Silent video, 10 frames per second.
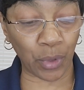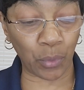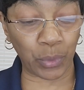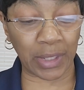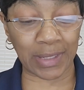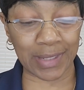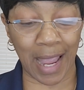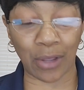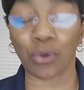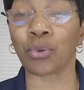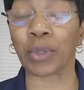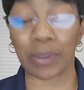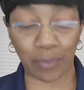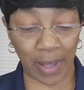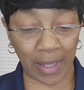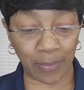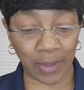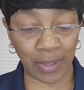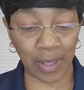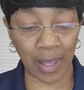we can tackle Queen
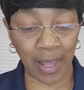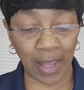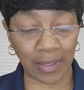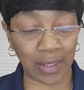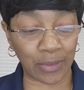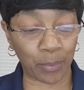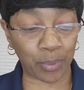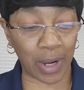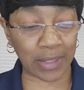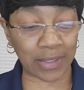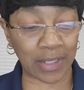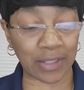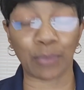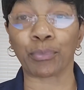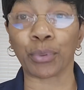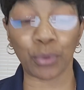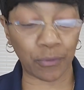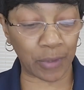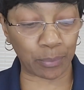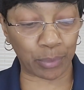Baby and in the process
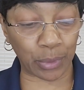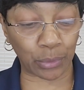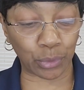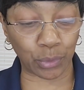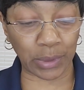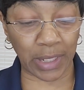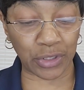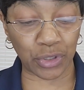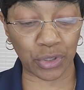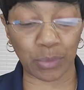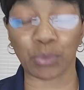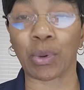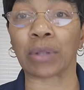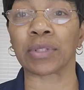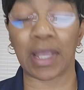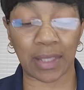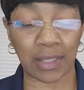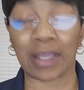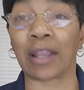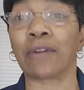improve and build new relationships while
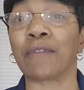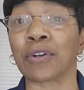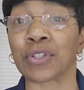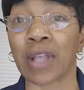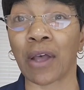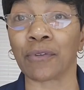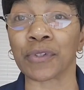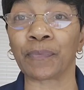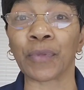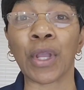taking care of ourselves.